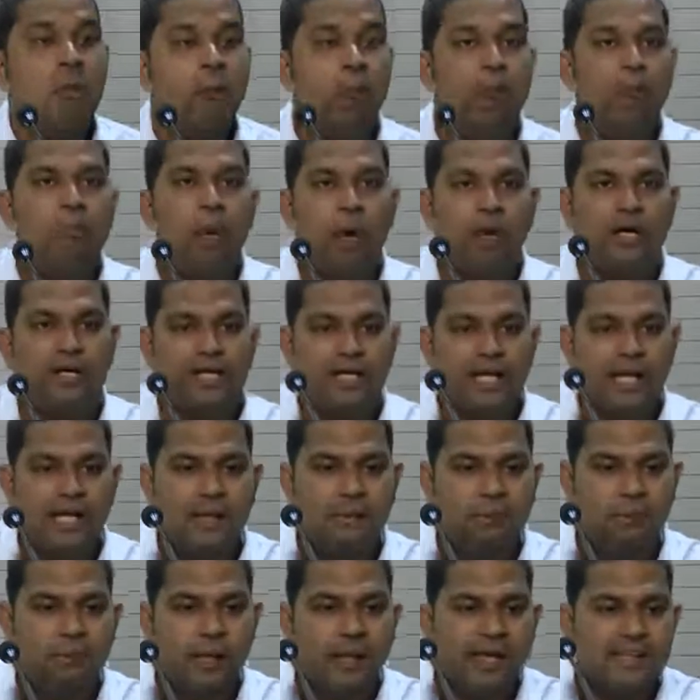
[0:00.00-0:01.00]

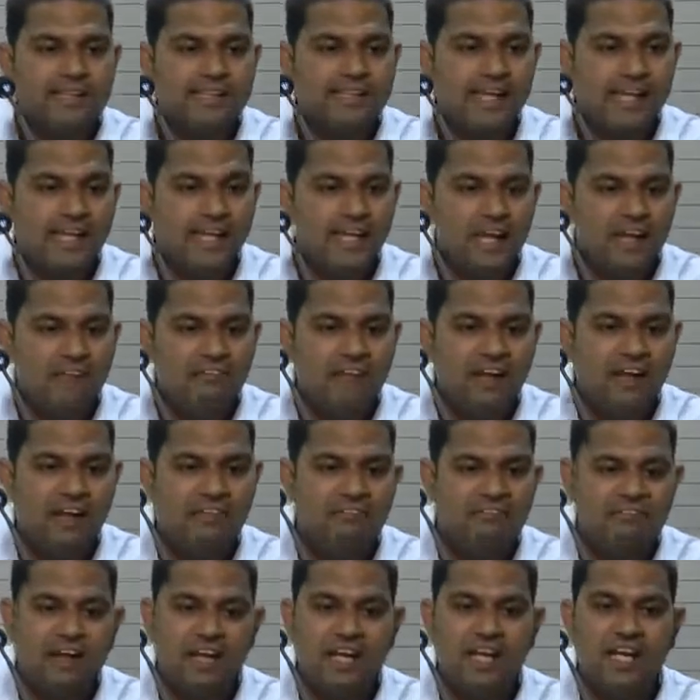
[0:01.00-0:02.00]
Monitoring plays a
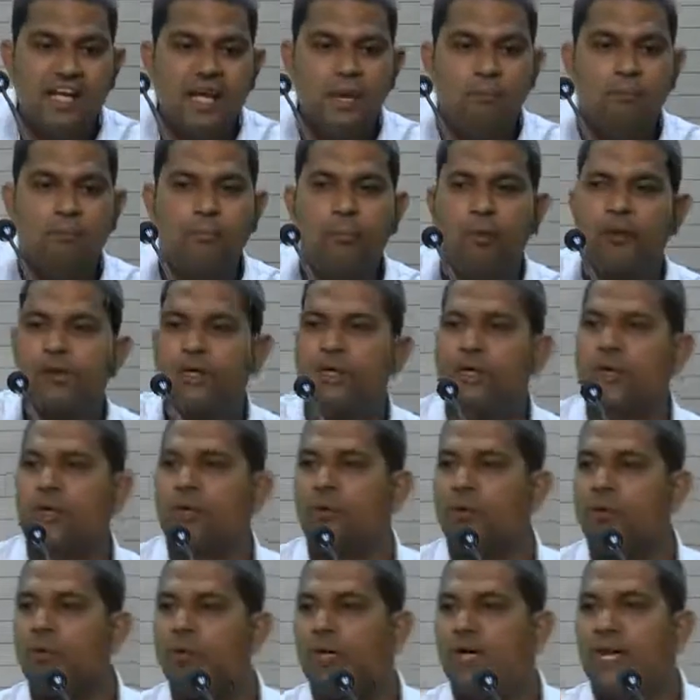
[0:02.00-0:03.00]
very, very important
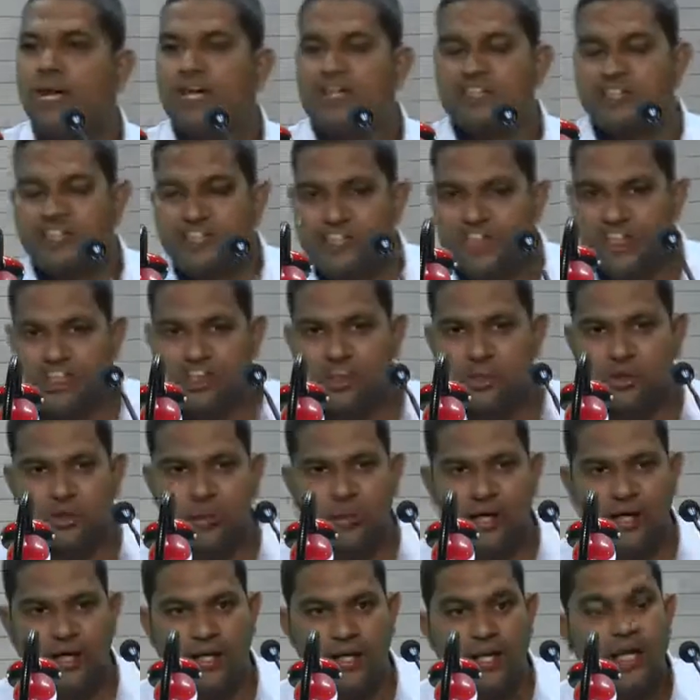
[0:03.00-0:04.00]
role. It sees
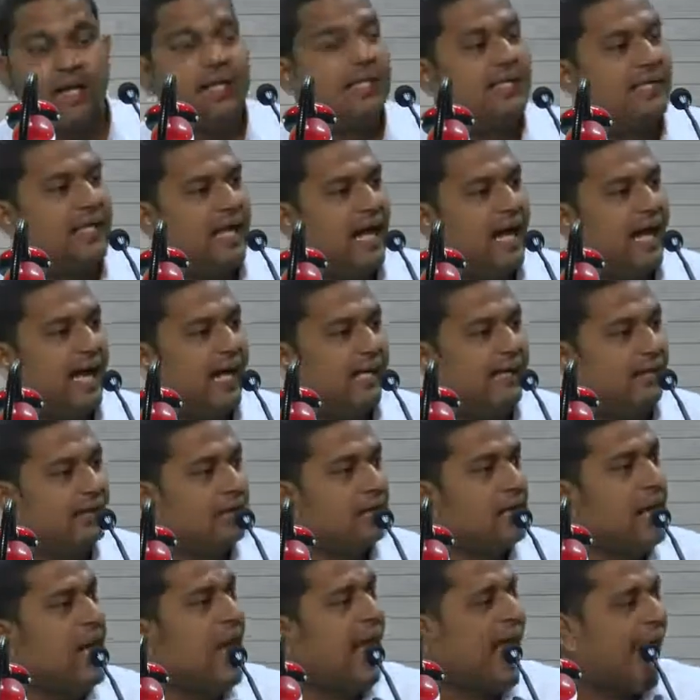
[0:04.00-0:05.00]
to it
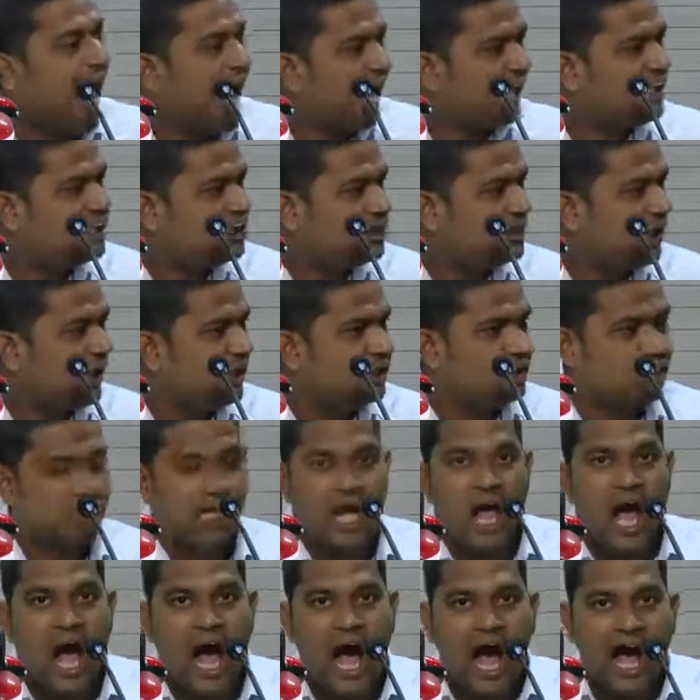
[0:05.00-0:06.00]
that
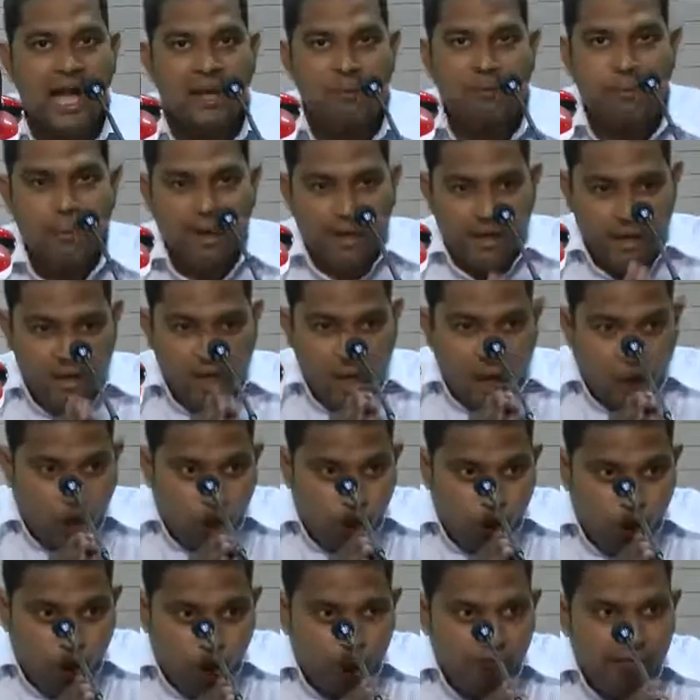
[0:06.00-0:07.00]
actions are been
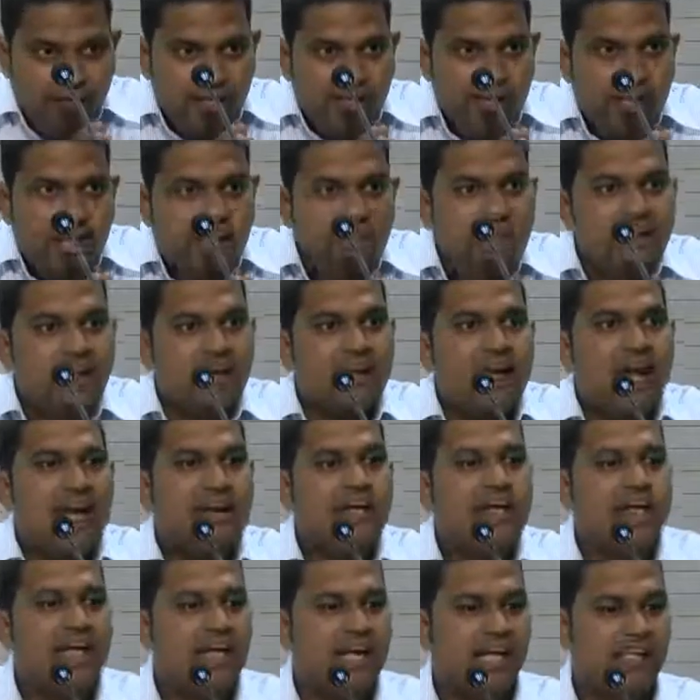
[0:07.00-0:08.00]
going in the
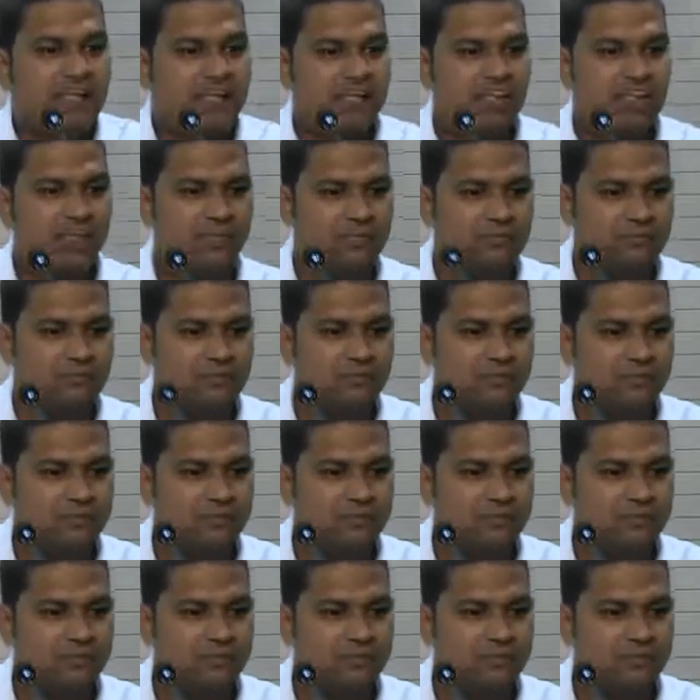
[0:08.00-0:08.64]
right direction.